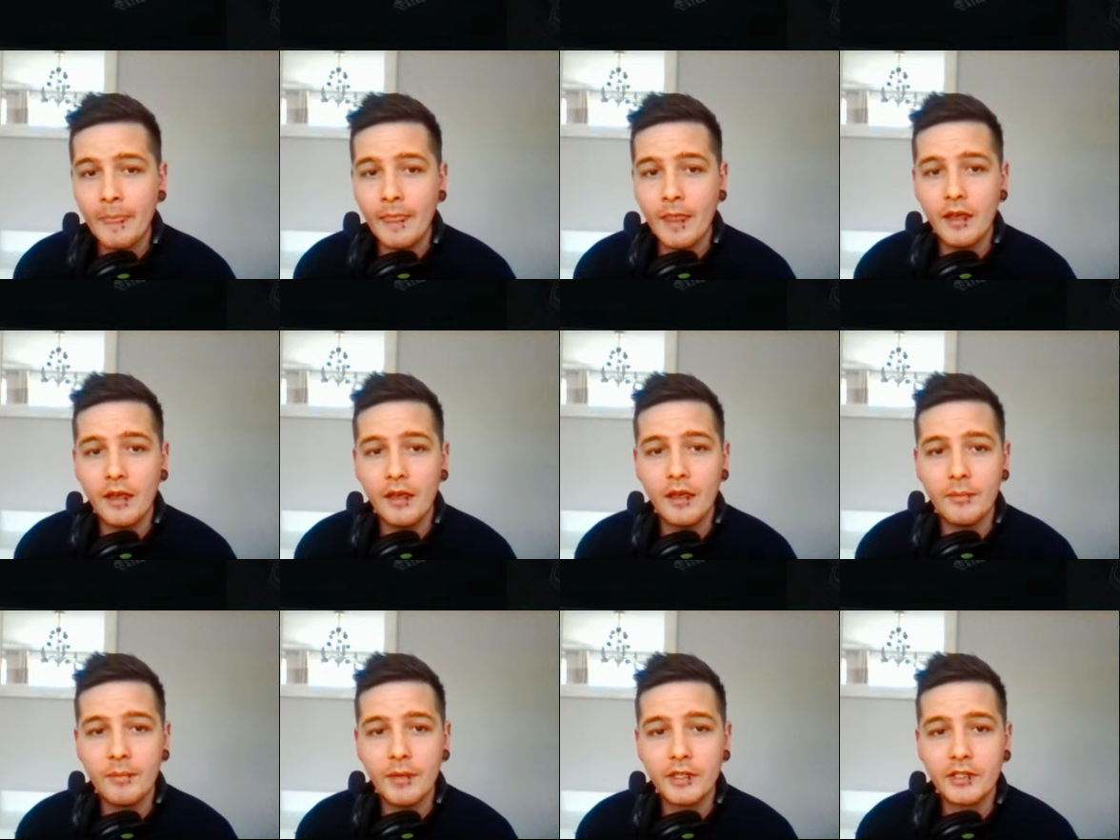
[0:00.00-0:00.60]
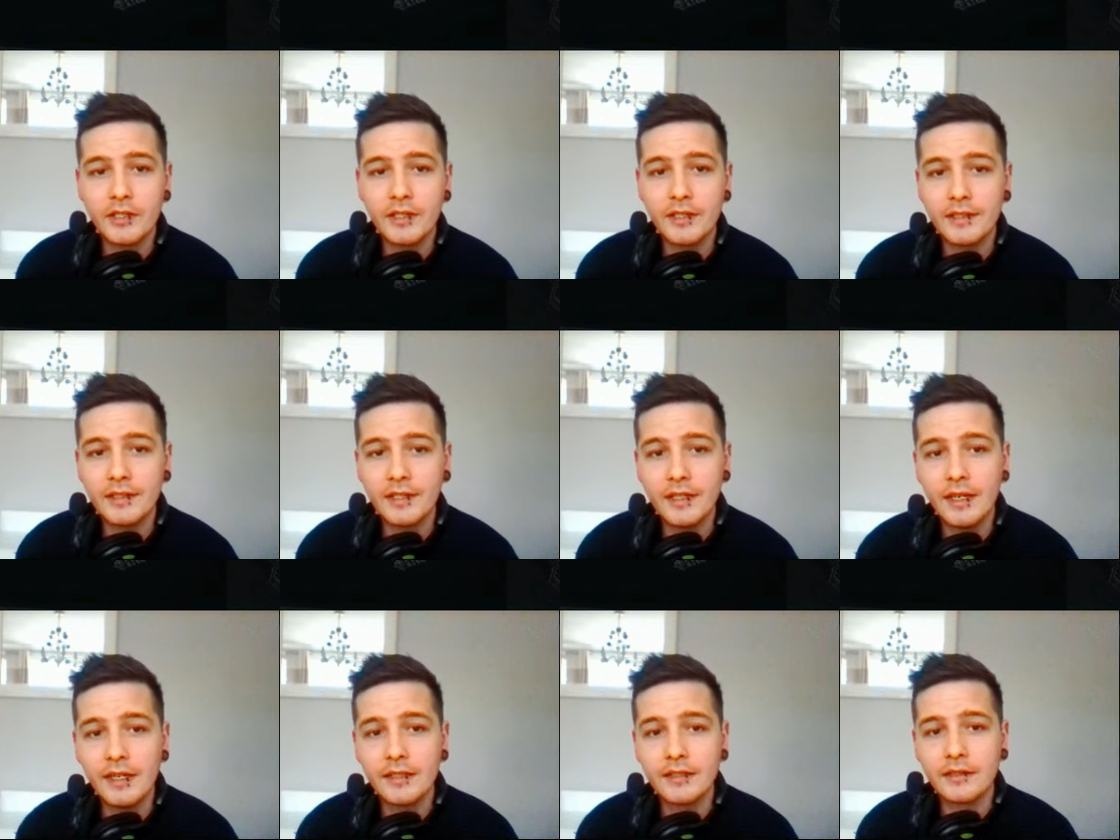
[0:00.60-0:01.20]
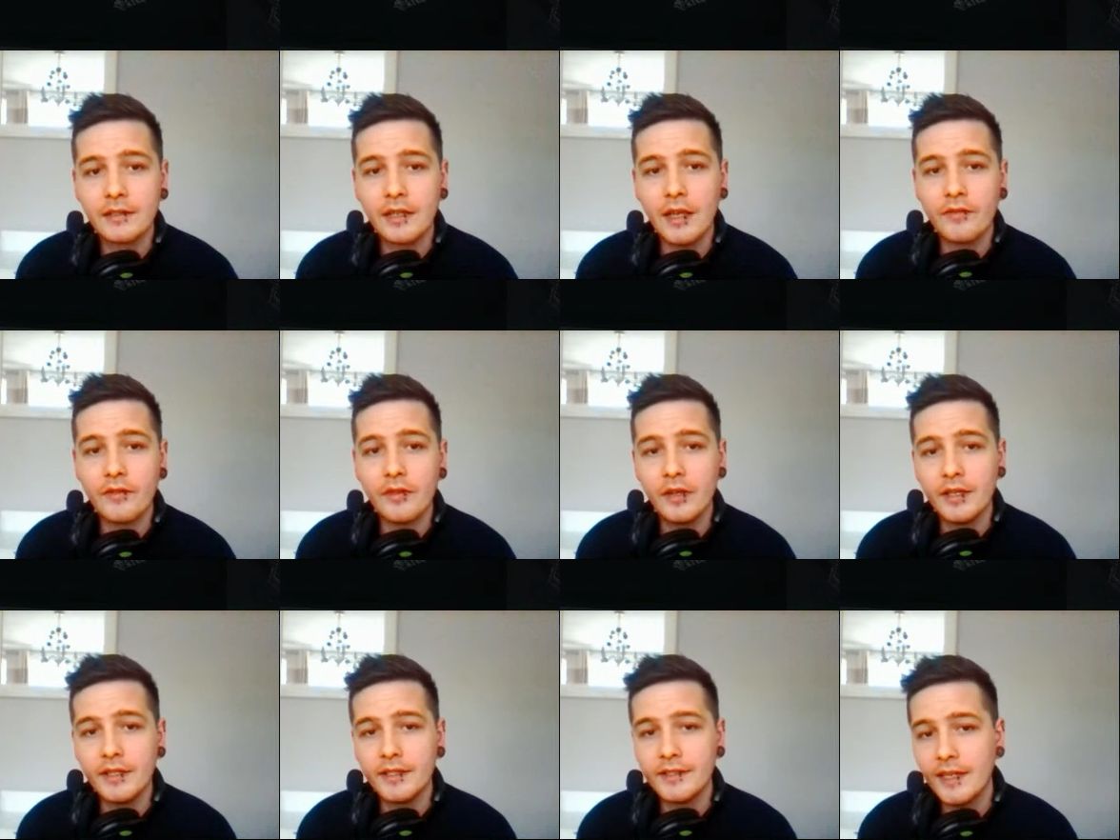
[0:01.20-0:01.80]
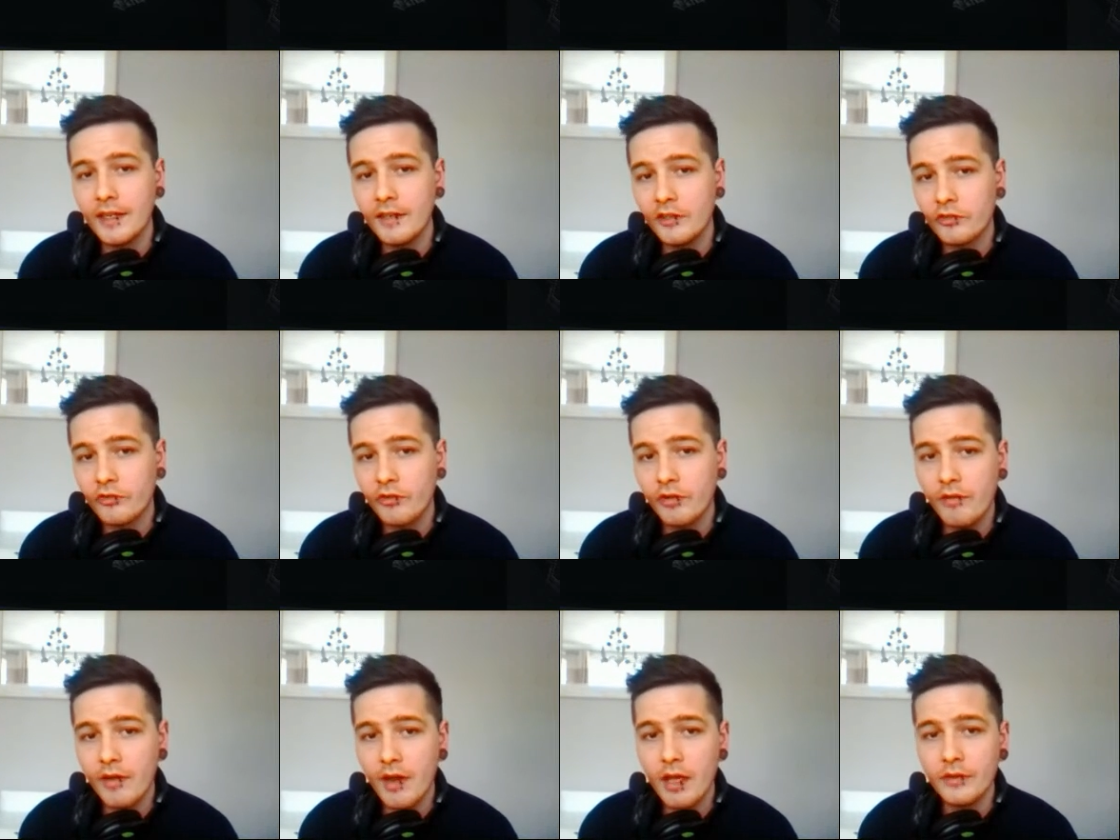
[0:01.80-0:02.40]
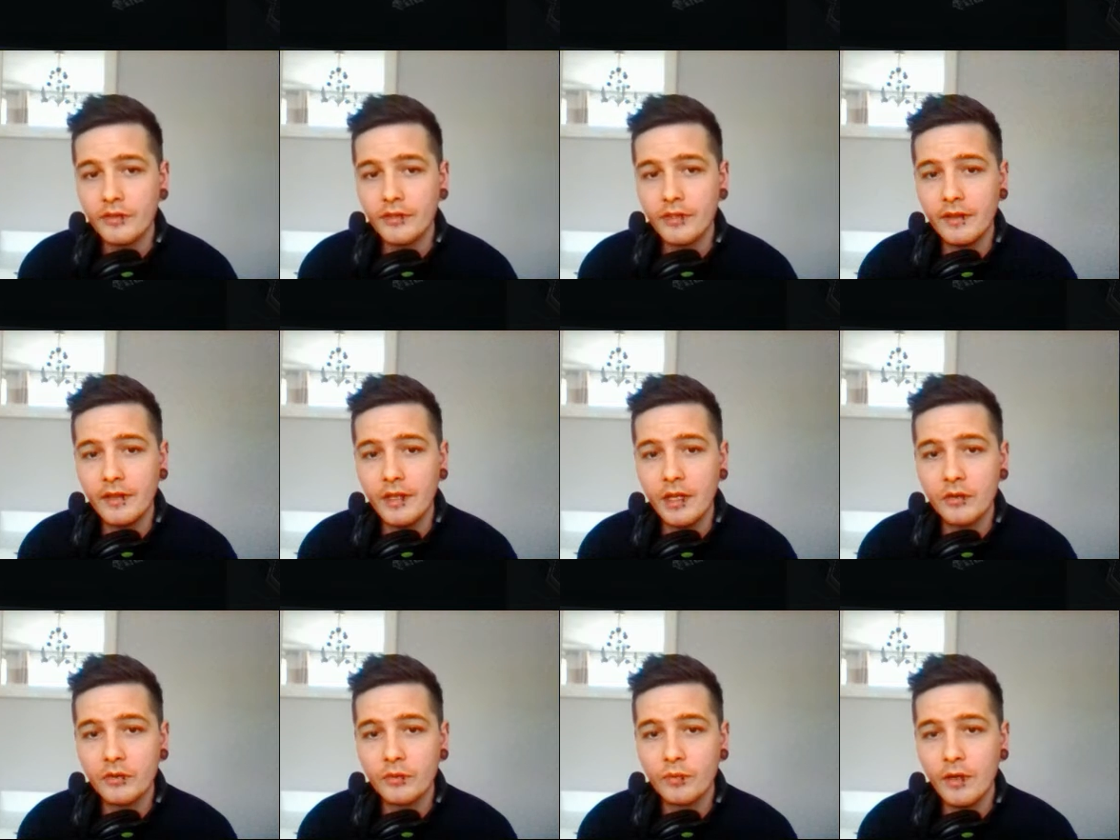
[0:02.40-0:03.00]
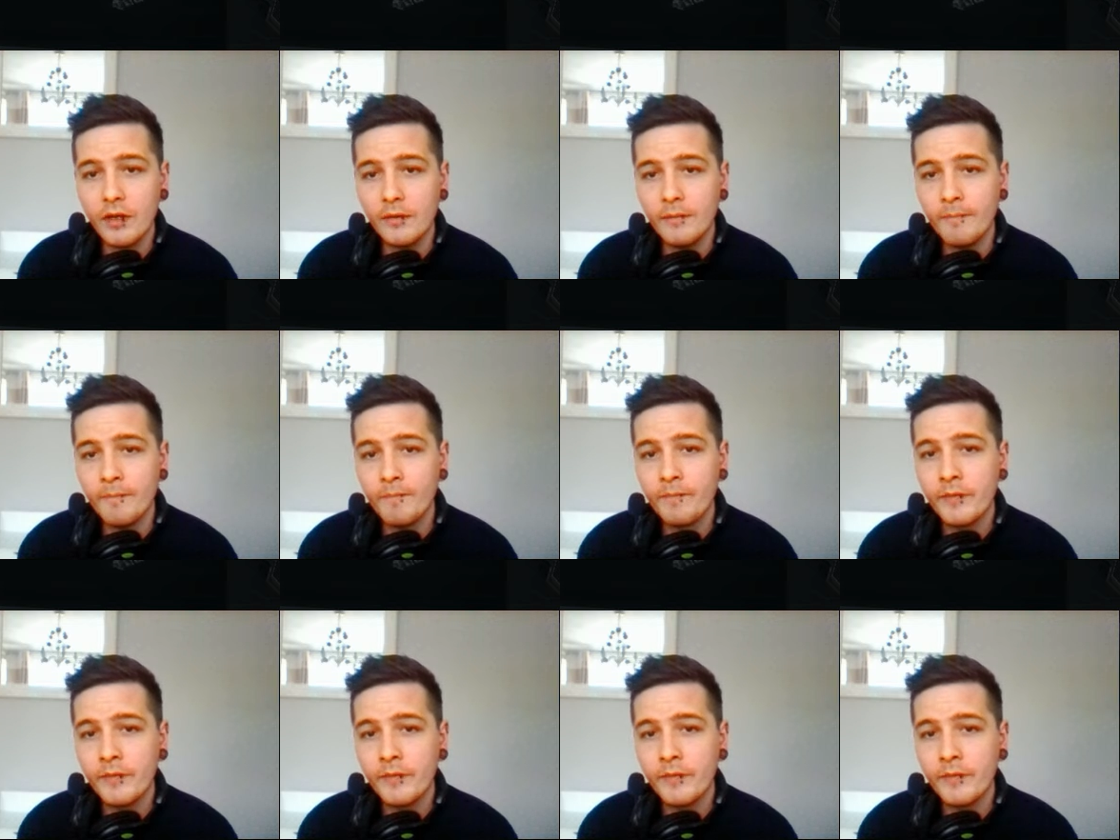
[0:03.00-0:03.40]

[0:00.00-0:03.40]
As you can see, I've got incendiary rounds on there as well.